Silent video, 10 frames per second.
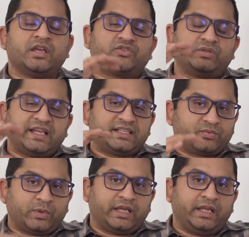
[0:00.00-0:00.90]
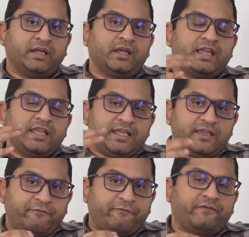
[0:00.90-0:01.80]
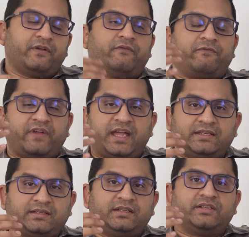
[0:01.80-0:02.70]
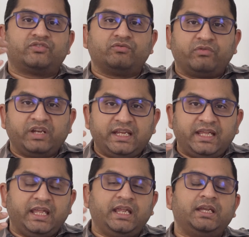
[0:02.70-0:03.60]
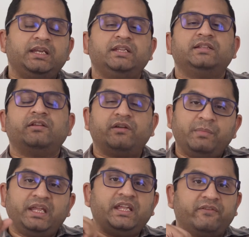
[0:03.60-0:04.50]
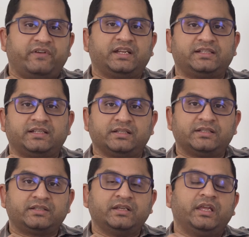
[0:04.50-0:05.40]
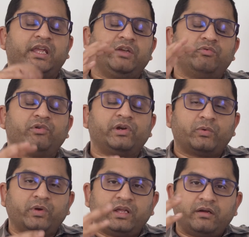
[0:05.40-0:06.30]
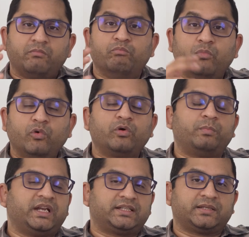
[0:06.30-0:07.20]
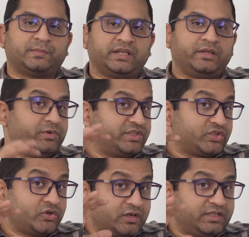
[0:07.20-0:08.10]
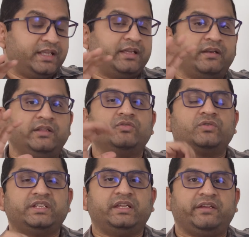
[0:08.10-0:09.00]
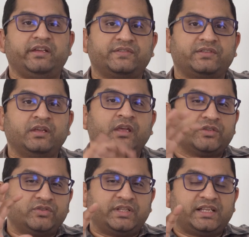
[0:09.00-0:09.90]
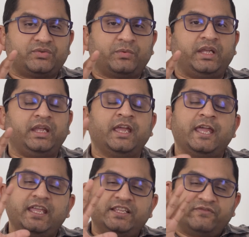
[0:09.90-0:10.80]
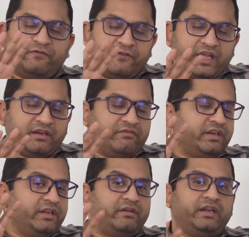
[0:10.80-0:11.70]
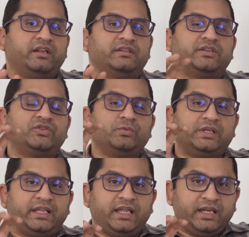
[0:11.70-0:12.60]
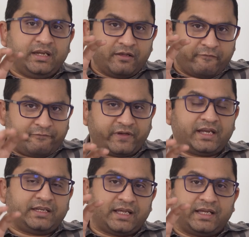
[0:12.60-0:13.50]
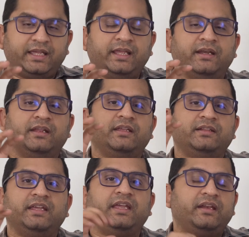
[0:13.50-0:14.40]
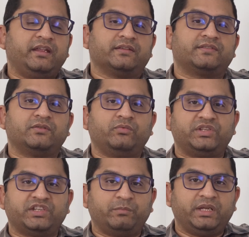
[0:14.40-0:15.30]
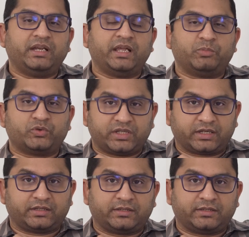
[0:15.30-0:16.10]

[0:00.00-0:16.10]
So that's why if fat is to regain in the remaining fat cells, it would require more blood supply, which is not there in those areas. So that's why it's very, very rare that you will gain fat again in the areas which have been liposucked.